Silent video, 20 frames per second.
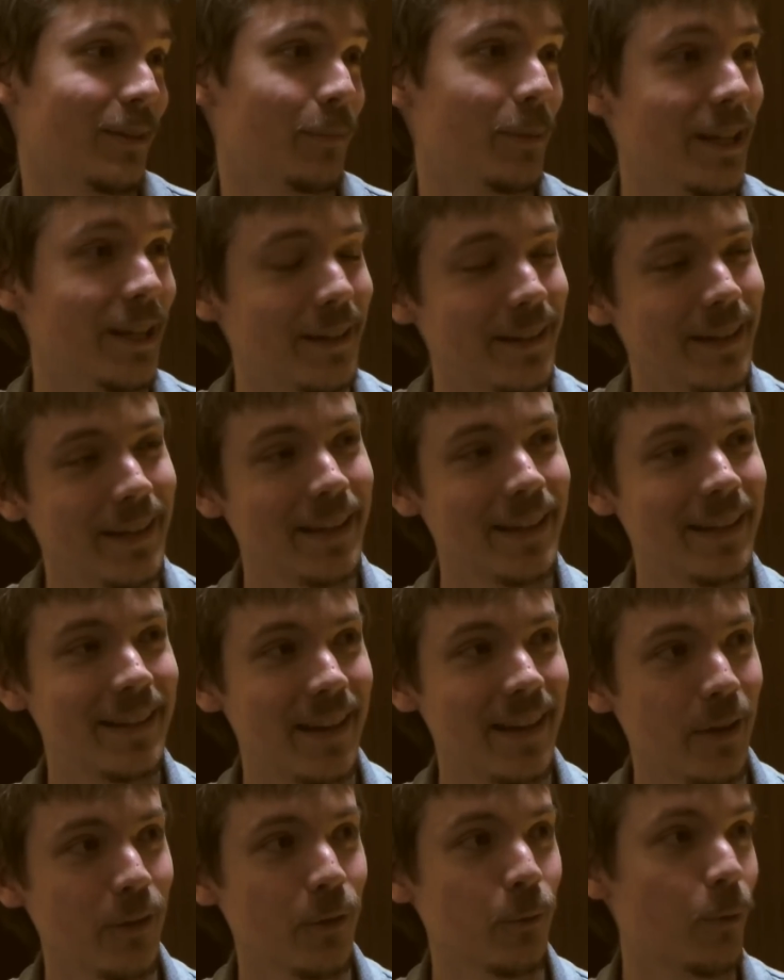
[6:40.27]
I mean,
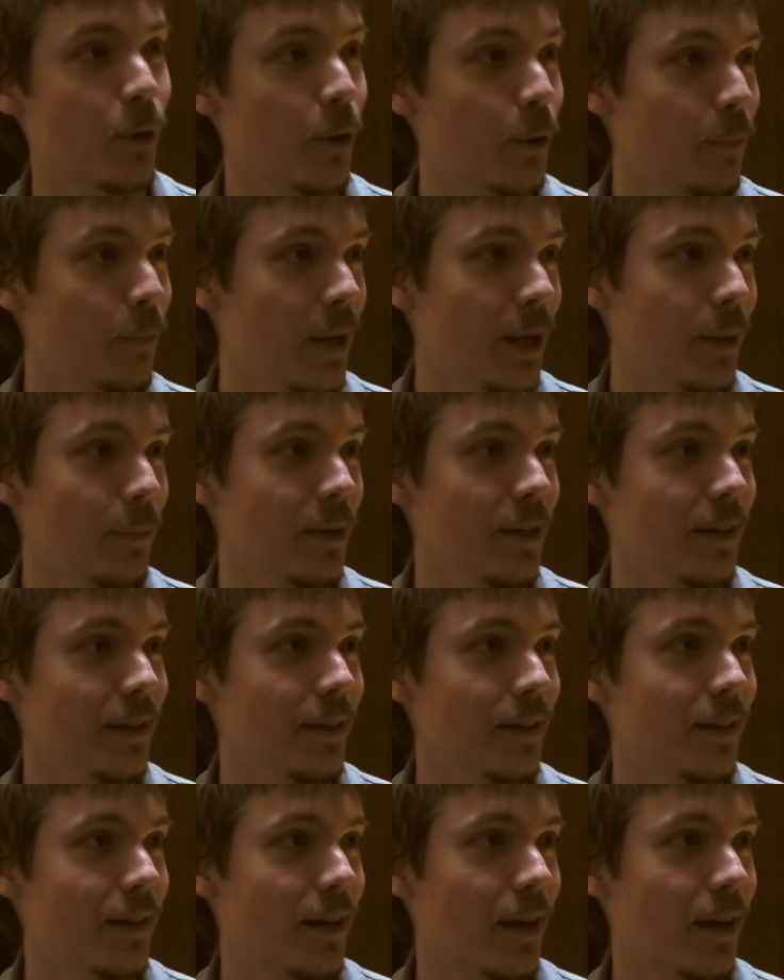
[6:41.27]
down the road maybe,